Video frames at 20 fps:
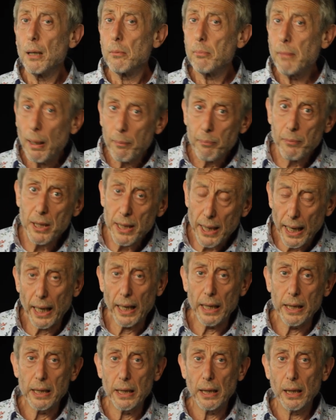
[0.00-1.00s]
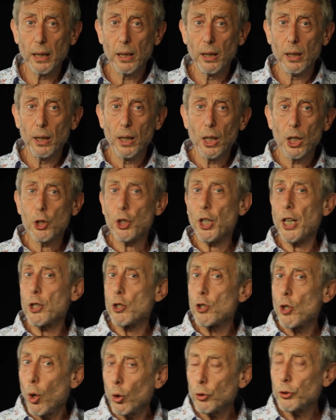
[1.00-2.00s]
Mum said
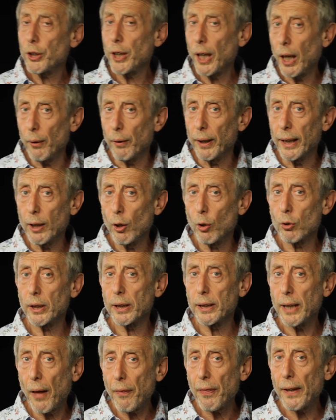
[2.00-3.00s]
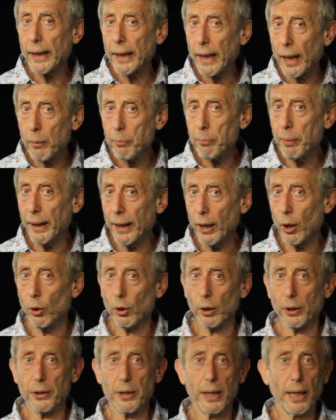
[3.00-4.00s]
she's not going on another camping
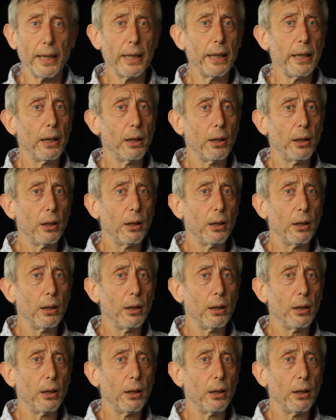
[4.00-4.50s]
holiday